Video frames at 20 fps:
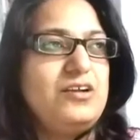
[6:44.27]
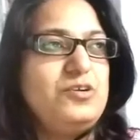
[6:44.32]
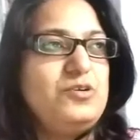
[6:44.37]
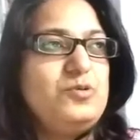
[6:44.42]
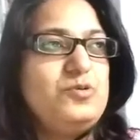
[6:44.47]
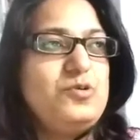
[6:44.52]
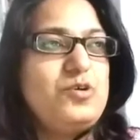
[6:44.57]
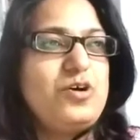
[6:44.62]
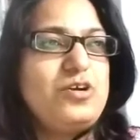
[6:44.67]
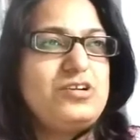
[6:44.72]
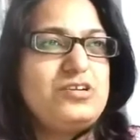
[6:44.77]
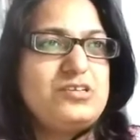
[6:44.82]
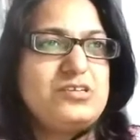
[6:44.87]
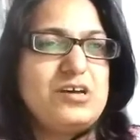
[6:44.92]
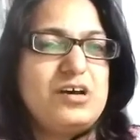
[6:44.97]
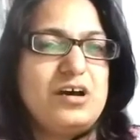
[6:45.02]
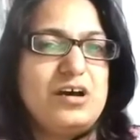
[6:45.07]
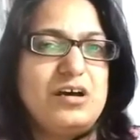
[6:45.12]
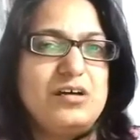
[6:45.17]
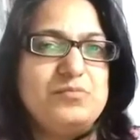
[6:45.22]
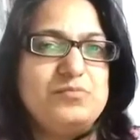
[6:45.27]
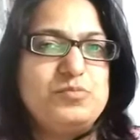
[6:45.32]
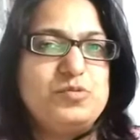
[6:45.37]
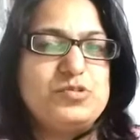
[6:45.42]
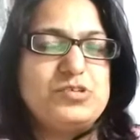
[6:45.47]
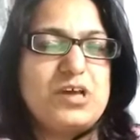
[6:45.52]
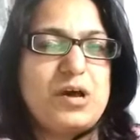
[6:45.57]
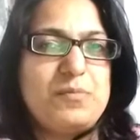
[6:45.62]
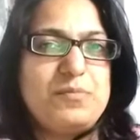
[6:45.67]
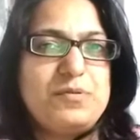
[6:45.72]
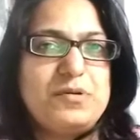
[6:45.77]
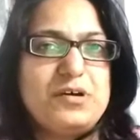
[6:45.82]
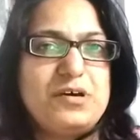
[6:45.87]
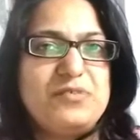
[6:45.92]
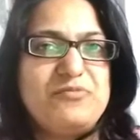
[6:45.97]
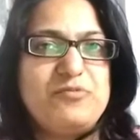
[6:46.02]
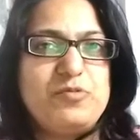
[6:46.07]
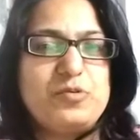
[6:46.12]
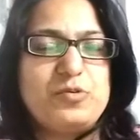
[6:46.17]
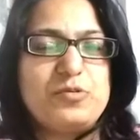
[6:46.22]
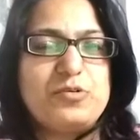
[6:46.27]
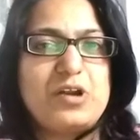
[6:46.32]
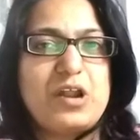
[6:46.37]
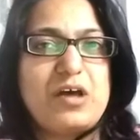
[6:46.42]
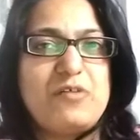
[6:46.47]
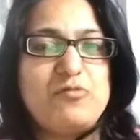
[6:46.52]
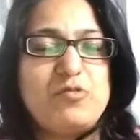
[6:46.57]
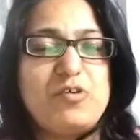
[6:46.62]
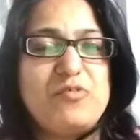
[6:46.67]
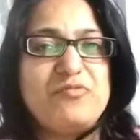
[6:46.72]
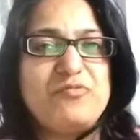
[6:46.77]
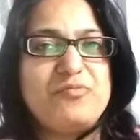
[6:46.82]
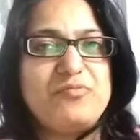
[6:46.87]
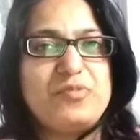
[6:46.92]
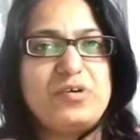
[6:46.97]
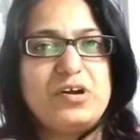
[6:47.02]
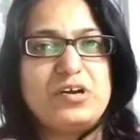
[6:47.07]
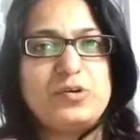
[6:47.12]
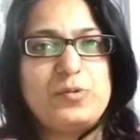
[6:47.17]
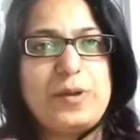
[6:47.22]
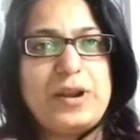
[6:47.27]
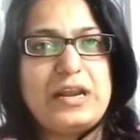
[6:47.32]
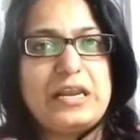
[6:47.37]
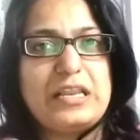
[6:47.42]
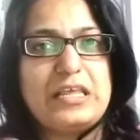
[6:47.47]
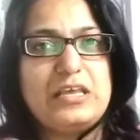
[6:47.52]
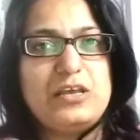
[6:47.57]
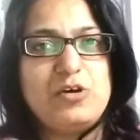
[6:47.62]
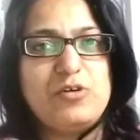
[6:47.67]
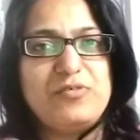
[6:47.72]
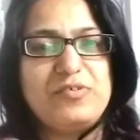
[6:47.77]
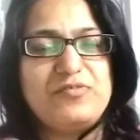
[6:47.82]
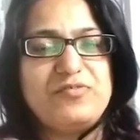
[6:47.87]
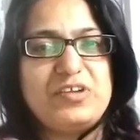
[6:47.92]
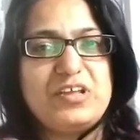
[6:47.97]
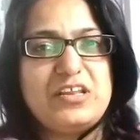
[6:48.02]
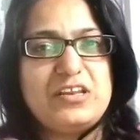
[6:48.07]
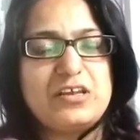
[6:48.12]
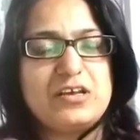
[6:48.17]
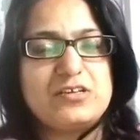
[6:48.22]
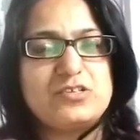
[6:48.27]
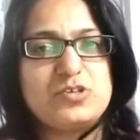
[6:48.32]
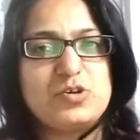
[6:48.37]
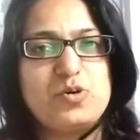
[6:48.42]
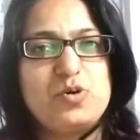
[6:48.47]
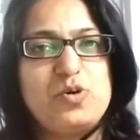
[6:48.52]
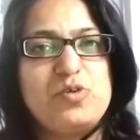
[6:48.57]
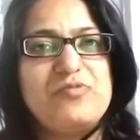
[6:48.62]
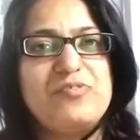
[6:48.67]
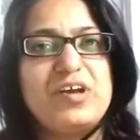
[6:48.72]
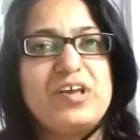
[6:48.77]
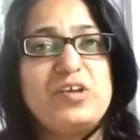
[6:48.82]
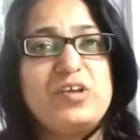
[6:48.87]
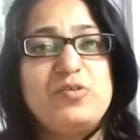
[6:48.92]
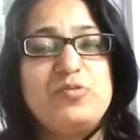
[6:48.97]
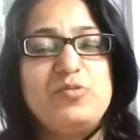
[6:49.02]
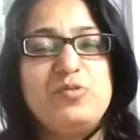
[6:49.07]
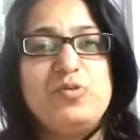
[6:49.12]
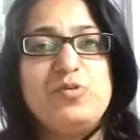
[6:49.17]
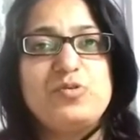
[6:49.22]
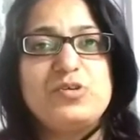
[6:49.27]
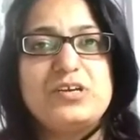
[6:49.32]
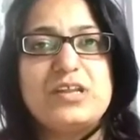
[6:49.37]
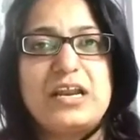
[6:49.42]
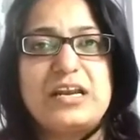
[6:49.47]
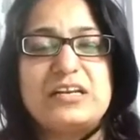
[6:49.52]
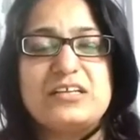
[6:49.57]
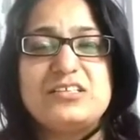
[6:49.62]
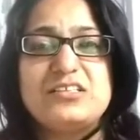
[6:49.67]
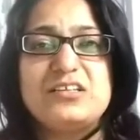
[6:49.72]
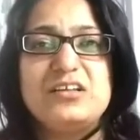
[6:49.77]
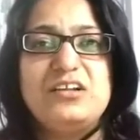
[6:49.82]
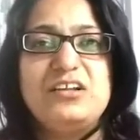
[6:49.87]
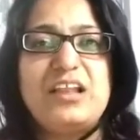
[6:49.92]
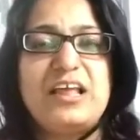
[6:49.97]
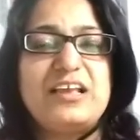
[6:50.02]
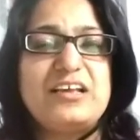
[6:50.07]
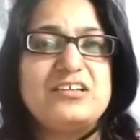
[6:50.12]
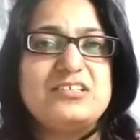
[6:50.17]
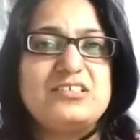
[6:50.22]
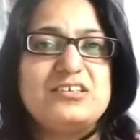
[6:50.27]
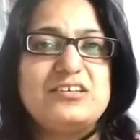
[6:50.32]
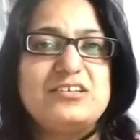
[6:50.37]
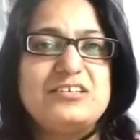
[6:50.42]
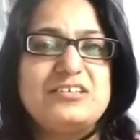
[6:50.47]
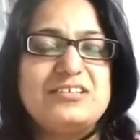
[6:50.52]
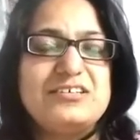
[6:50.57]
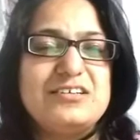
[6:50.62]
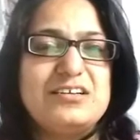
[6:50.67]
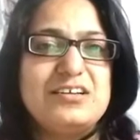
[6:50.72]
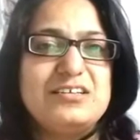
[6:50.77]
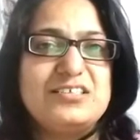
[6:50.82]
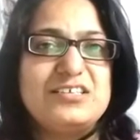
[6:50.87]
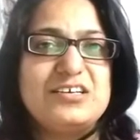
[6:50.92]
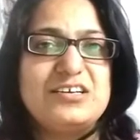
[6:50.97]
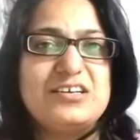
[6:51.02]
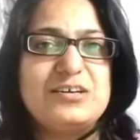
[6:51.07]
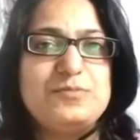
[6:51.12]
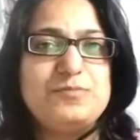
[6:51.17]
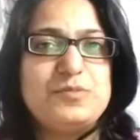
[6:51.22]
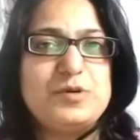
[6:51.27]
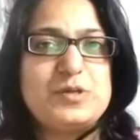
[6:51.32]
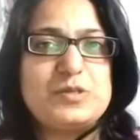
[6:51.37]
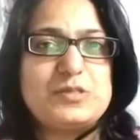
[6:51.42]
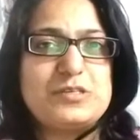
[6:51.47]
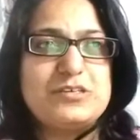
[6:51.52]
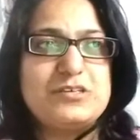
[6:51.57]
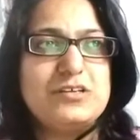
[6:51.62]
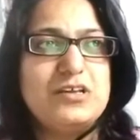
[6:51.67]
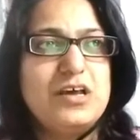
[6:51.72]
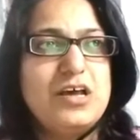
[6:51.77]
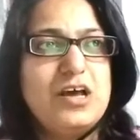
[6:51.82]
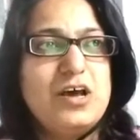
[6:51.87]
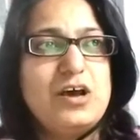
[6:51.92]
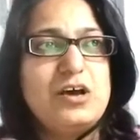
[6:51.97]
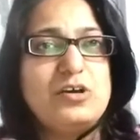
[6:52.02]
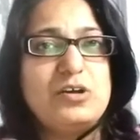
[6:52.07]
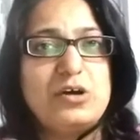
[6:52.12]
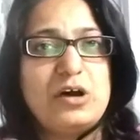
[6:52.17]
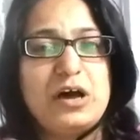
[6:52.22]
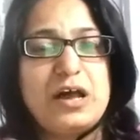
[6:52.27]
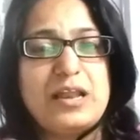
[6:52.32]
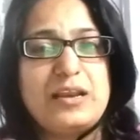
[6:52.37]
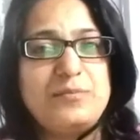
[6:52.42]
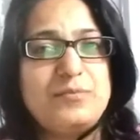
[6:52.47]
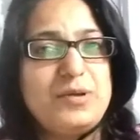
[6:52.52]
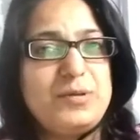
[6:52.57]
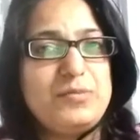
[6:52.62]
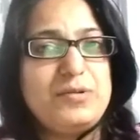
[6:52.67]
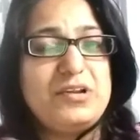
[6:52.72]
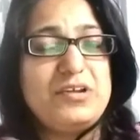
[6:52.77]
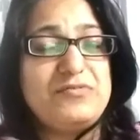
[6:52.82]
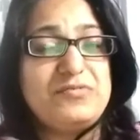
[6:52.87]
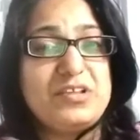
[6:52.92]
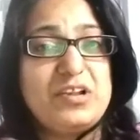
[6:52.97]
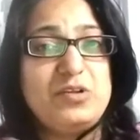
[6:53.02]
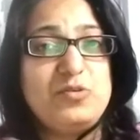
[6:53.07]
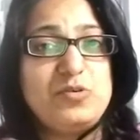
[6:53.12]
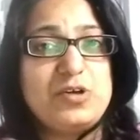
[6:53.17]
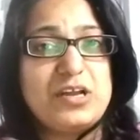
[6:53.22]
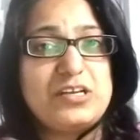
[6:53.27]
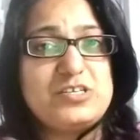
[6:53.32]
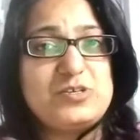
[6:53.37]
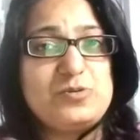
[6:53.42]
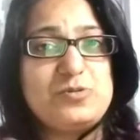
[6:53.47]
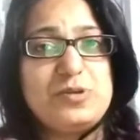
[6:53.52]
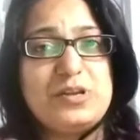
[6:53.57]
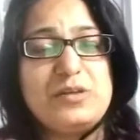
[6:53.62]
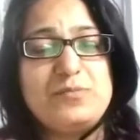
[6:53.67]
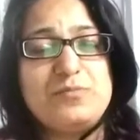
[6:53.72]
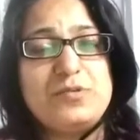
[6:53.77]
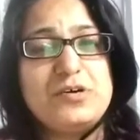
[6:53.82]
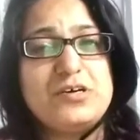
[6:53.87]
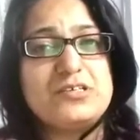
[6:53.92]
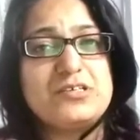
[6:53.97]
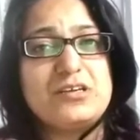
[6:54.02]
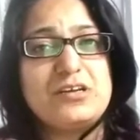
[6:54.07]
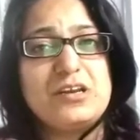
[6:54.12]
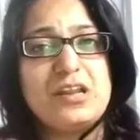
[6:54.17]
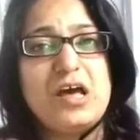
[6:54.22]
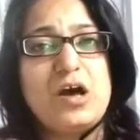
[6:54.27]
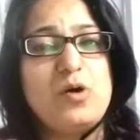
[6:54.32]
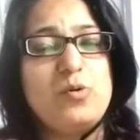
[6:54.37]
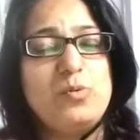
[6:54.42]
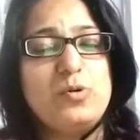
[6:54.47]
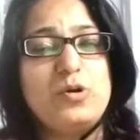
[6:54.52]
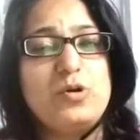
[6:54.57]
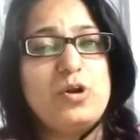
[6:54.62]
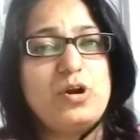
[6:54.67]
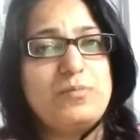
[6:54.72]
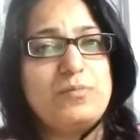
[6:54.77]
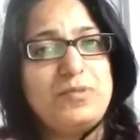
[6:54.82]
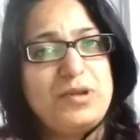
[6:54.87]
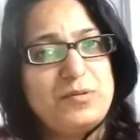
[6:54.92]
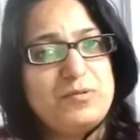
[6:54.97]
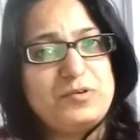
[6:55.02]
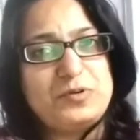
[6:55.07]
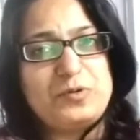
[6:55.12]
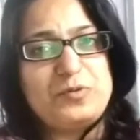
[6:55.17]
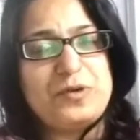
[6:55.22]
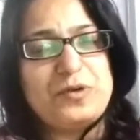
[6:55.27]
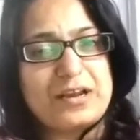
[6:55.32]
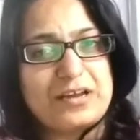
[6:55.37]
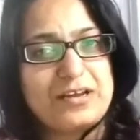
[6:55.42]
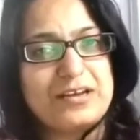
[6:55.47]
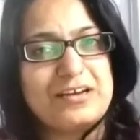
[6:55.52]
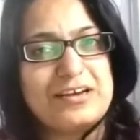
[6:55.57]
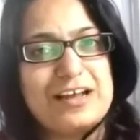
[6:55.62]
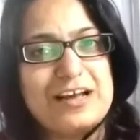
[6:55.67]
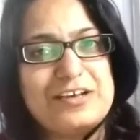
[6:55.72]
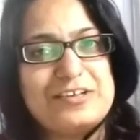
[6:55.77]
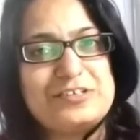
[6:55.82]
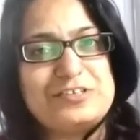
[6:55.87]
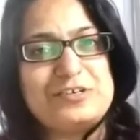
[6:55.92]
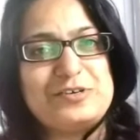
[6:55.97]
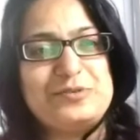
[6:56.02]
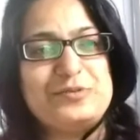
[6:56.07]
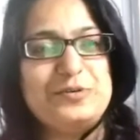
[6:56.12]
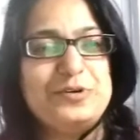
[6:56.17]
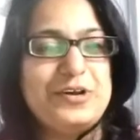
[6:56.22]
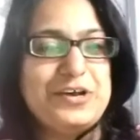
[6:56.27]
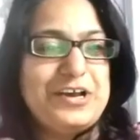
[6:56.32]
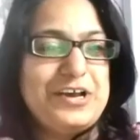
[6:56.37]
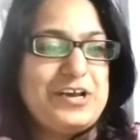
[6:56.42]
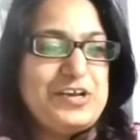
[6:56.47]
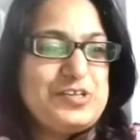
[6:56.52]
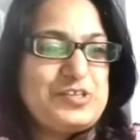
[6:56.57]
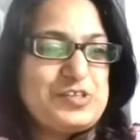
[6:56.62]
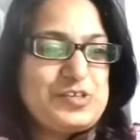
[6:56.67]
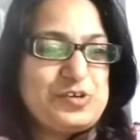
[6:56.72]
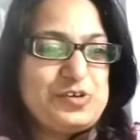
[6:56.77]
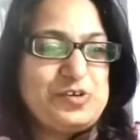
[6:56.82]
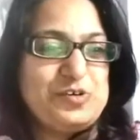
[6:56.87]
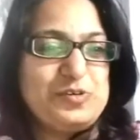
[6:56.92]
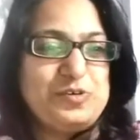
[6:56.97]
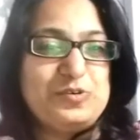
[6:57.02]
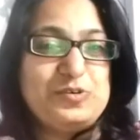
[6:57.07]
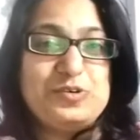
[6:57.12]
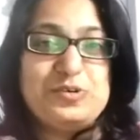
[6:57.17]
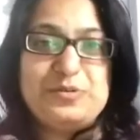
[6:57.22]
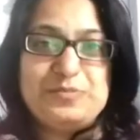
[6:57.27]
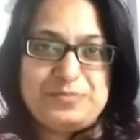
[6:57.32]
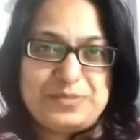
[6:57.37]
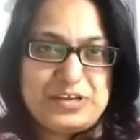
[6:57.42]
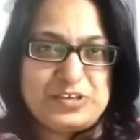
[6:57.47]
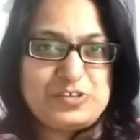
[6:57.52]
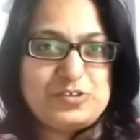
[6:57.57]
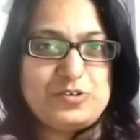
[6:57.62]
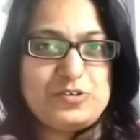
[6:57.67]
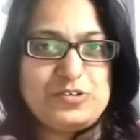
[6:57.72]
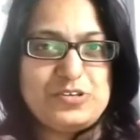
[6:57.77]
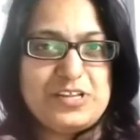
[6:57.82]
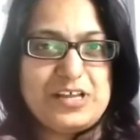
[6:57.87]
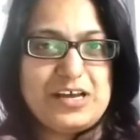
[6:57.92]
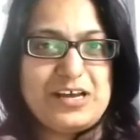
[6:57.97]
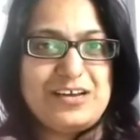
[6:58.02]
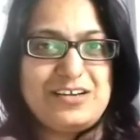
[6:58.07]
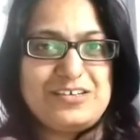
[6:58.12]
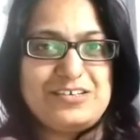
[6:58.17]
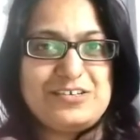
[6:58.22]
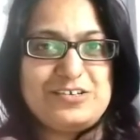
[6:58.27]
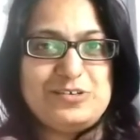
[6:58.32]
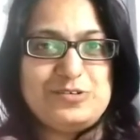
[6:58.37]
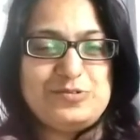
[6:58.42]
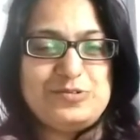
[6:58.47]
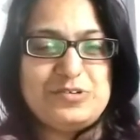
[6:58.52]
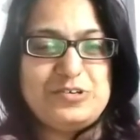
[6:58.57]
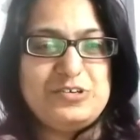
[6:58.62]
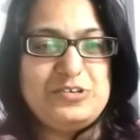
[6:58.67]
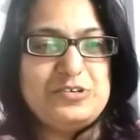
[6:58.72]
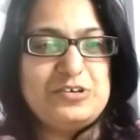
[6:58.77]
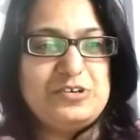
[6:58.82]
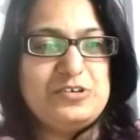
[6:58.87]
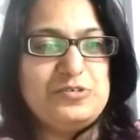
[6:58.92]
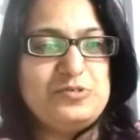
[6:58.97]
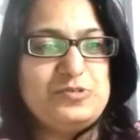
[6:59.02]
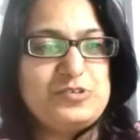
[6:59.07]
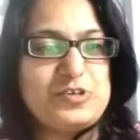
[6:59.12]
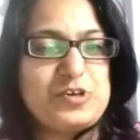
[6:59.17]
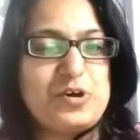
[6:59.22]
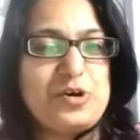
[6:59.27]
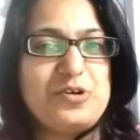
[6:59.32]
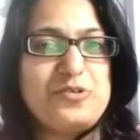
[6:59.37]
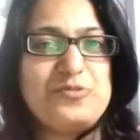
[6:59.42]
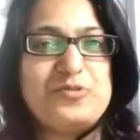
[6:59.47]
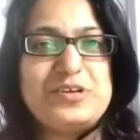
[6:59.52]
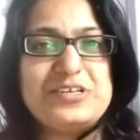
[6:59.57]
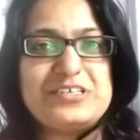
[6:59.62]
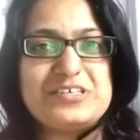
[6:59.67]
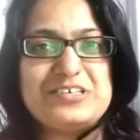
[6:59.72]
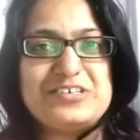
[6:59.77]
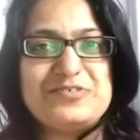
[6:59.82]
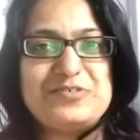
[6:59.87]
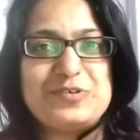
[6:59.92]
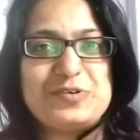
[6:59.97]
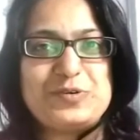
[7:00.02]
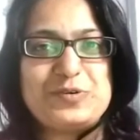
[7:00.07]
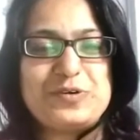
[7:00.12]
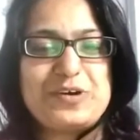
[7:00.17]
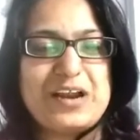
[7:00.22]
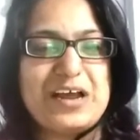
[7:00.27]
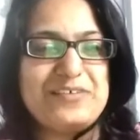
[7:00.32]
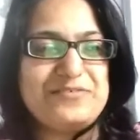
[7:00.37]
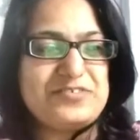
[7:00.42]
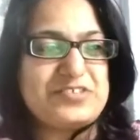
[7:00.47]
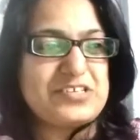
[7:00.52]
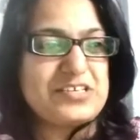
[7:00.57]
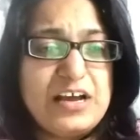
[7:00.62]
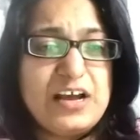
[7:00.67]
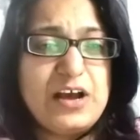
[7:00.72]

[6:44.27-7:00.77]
Do not put up a photograph of 20 or 15 years ago where you looked at like a certain person, and people, if they look at you in person now, would not be able to recognize you. So make sure that you use your recent photographs.